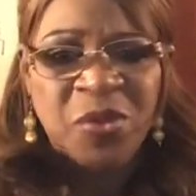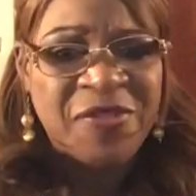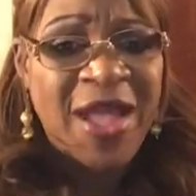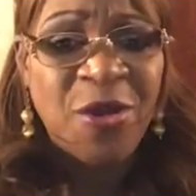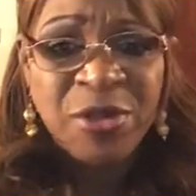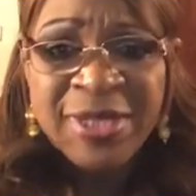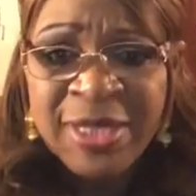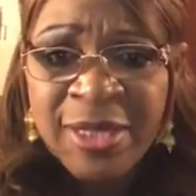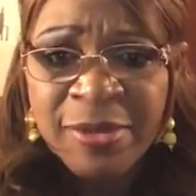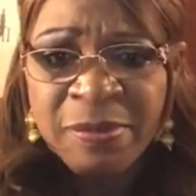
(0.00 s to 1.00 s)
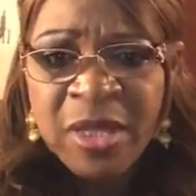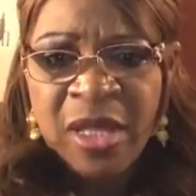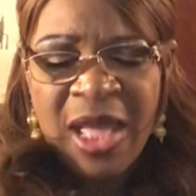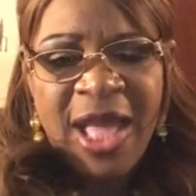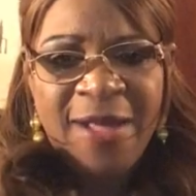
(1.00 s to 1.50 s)
Without him,
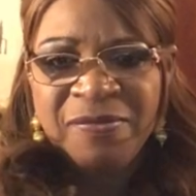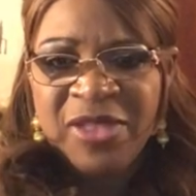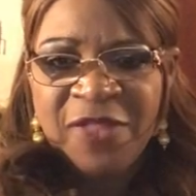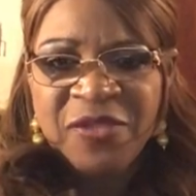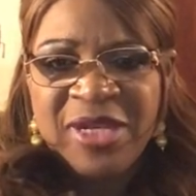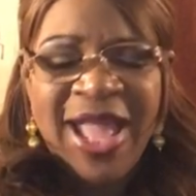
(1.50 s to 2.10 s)
I'm nothing.